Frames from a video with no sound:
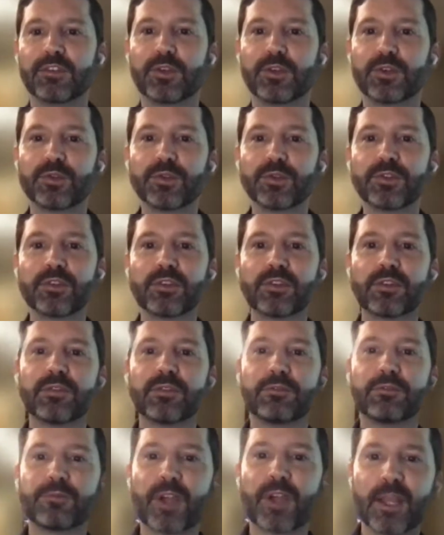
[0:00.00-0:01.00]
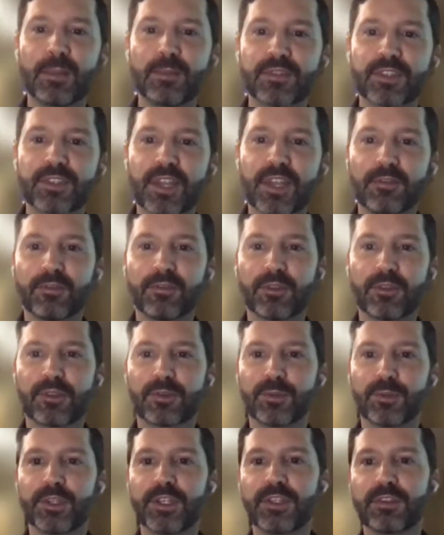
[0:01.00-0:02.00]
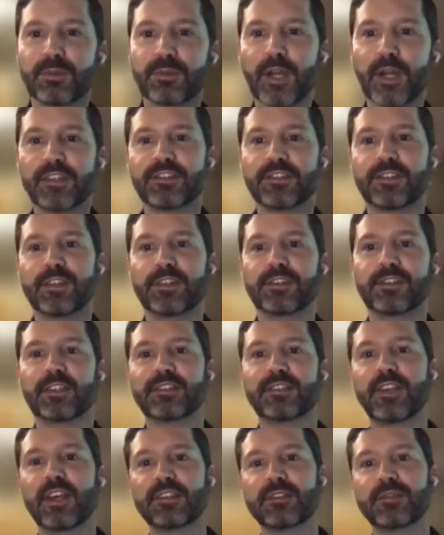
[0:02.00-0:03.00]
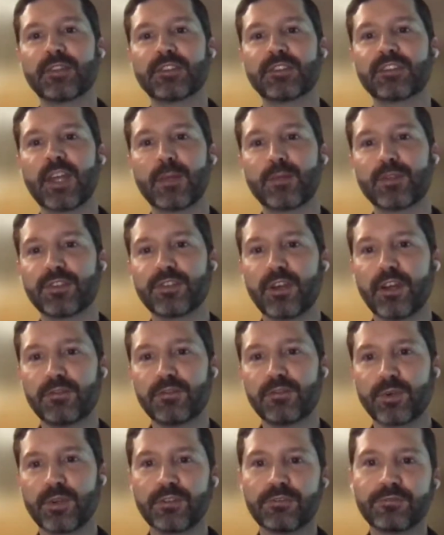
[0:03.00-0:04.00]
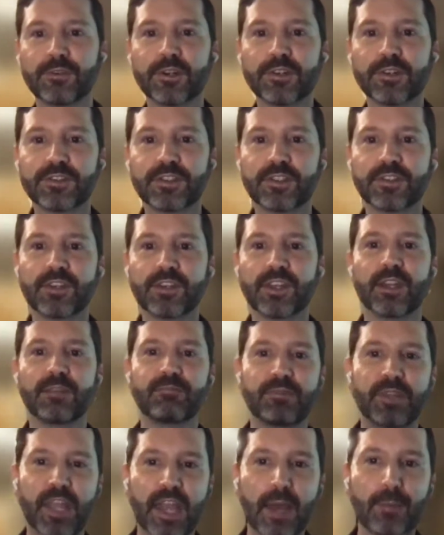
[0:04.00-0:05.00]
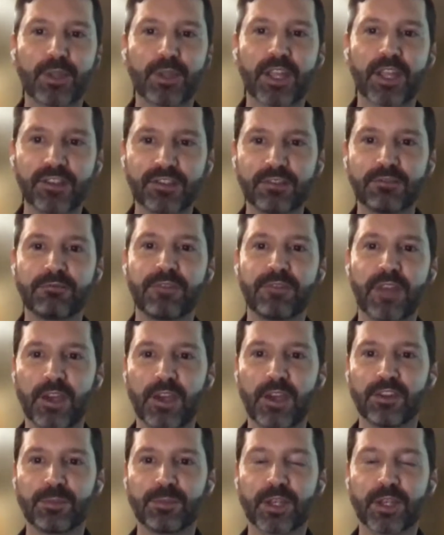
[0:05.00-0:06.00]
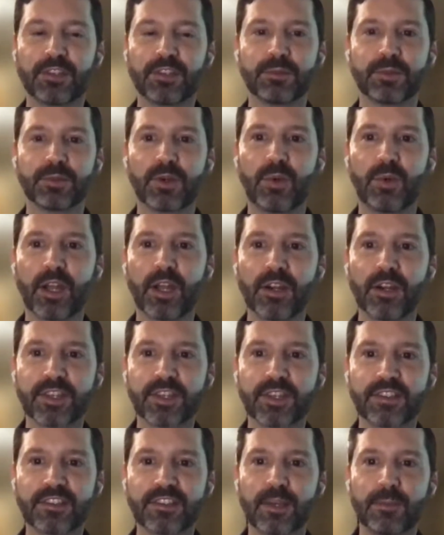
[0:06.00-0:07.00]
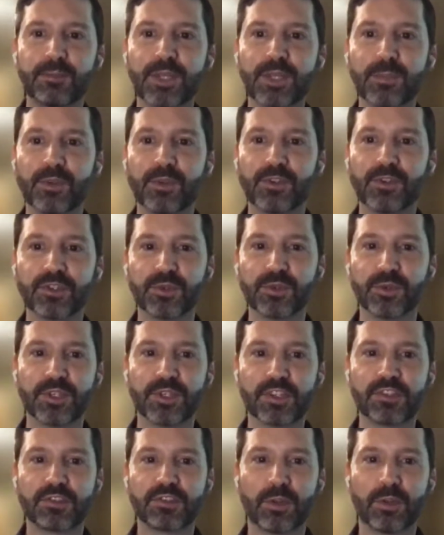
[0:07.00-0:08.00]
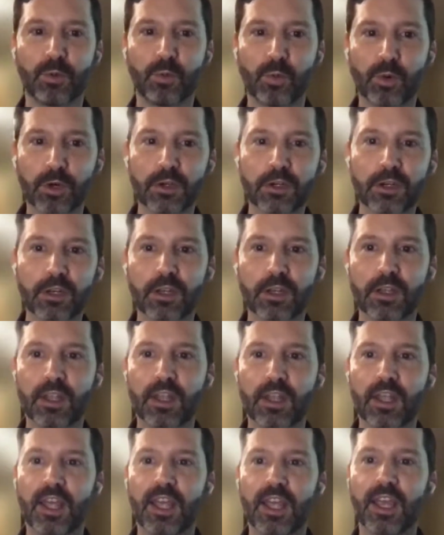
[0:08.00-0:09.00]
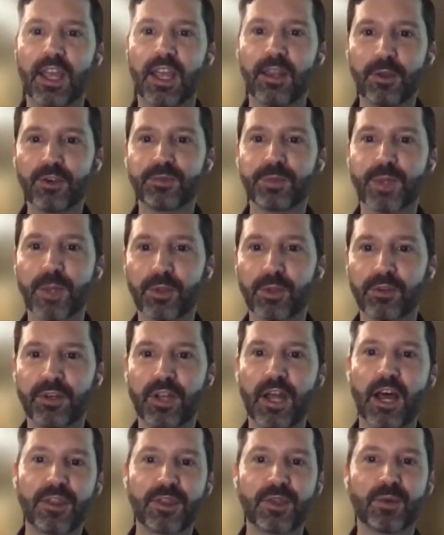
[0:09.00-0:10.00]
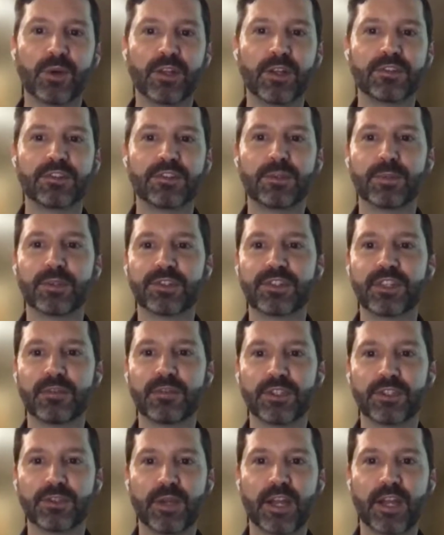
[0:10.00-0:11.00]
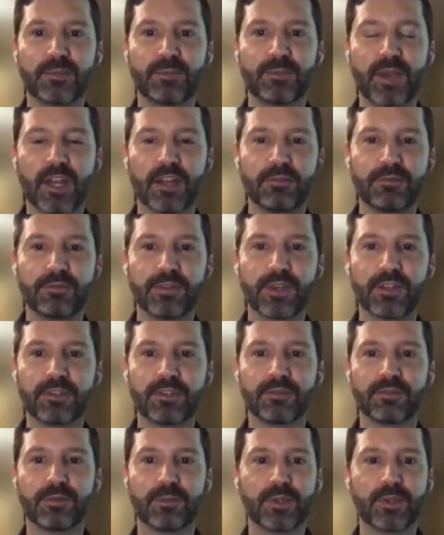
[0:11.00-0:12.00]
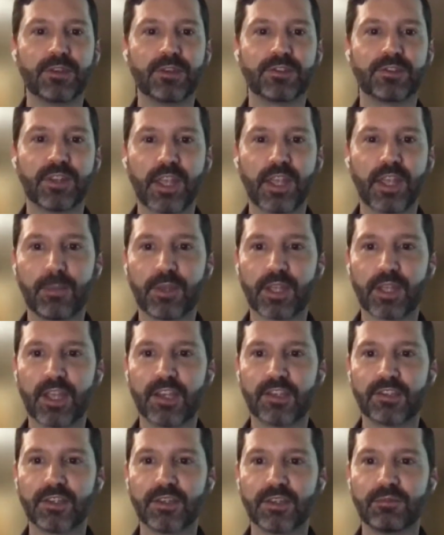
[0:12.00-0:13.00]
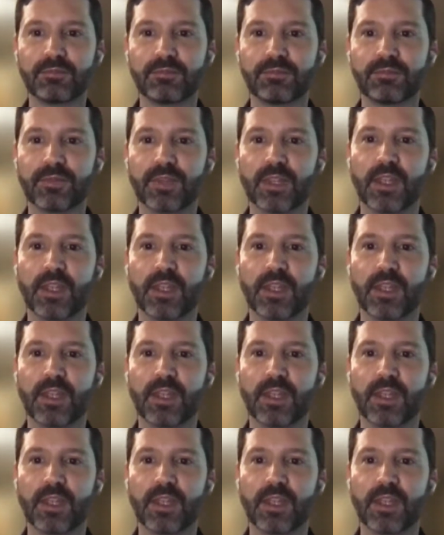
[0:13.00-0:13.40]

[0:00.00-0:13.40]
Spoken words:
So Gruden frames kind of three threats to the success of this type of software. The first is that the application fails because it requires that some people do additional work, and those people are not the ones who perceive a direct benefit from the use of the application.